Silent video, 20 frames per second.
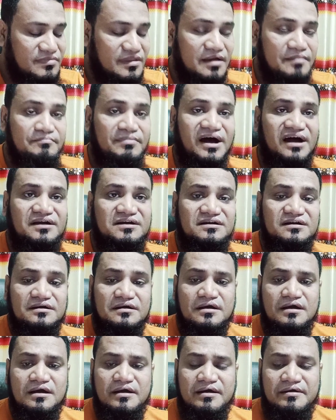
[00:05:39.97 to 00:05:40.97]
But
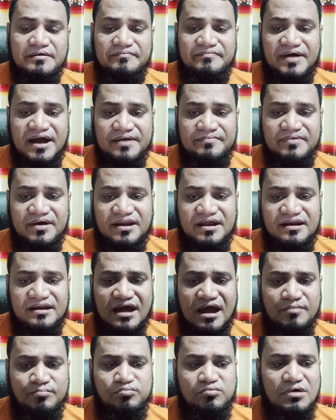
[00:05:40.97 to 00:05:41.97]
Fiverr and
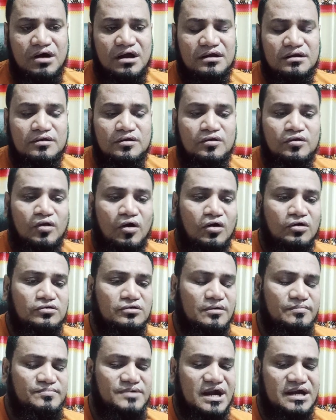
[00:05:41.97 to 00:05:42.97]
Upwork lot
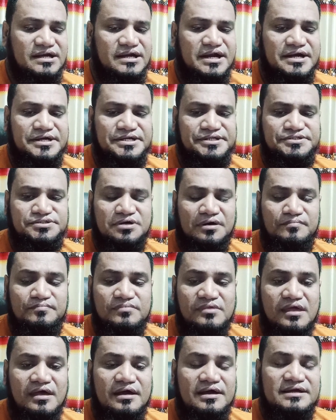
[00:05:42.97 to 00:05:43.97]
of data entry job.
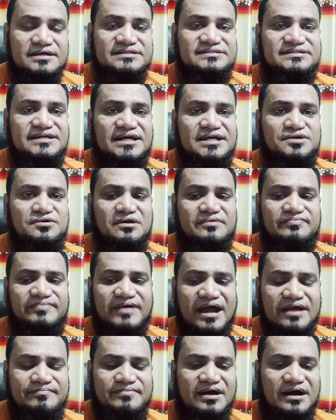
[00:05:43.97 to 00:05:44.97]
Your
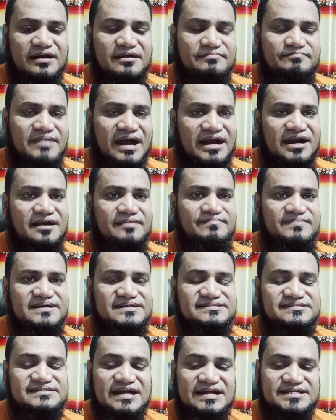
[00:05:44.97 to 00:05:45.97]
Fiverr
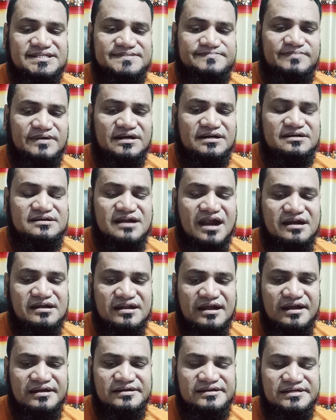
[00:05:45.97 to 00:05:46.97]
marketplace search bar data
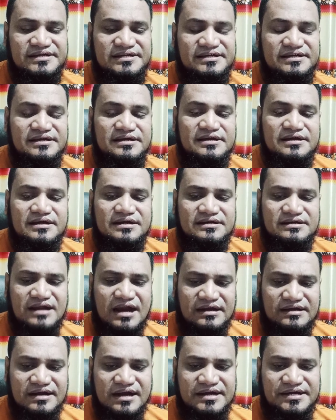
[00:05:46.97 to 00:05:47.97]
entry
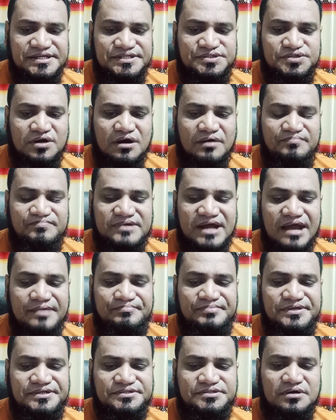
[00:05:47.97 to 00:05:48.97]
job,
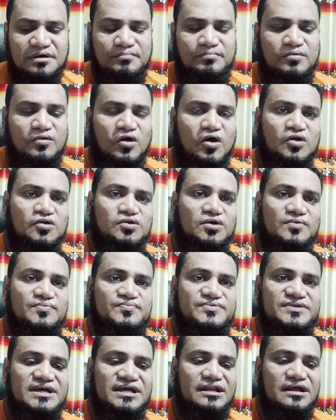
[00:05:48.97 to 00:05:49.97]
typing job. Lot of
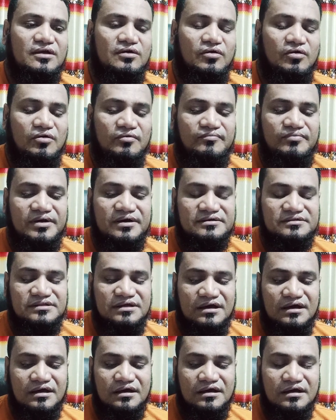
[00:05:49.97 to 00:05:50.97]
seller offer
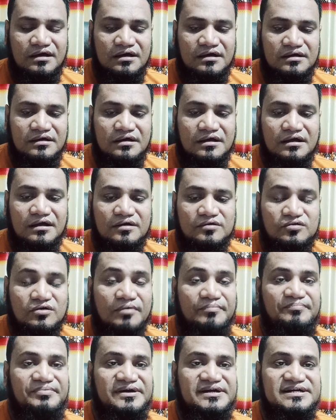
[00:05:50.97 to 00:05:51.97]
the
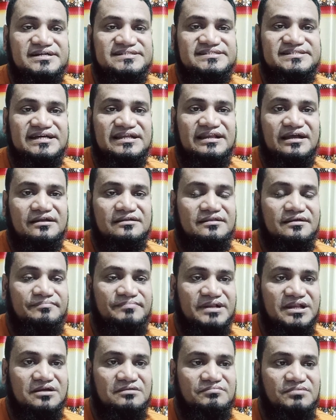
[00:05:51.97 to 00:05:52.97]
top rated seller the
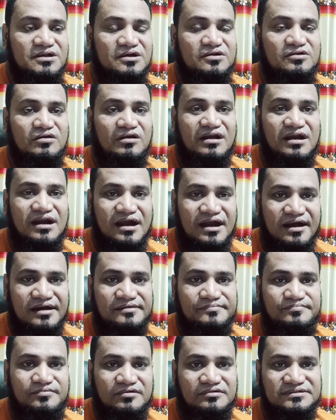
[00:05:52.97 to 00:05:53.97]
billion dollar earn
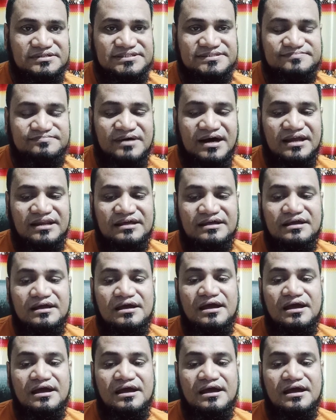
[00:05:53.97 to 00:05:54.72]
for this money